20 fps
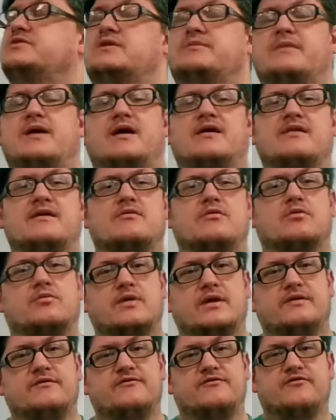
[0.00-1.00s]
them how they were
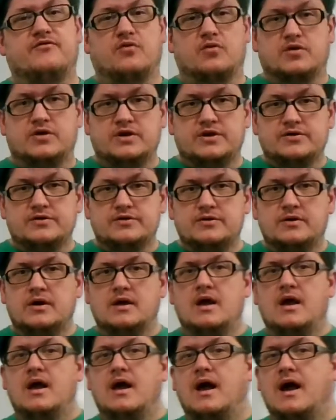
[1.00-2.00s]
written for you
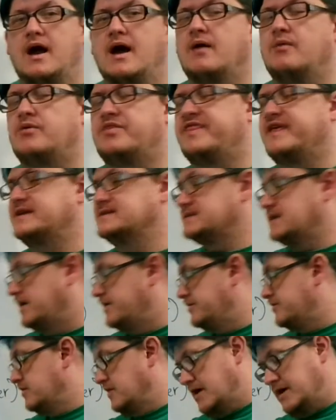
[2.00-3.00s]
with things
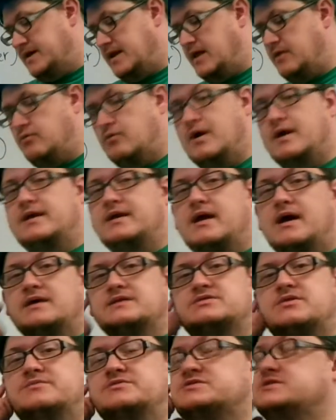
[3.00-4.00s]
underlined and whatnot.
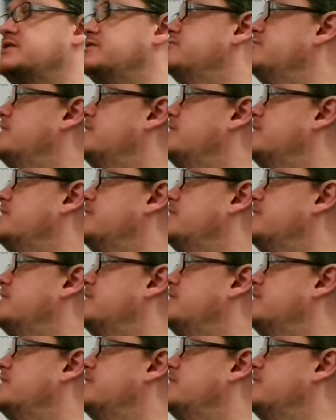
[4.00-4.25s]
So I'm just going to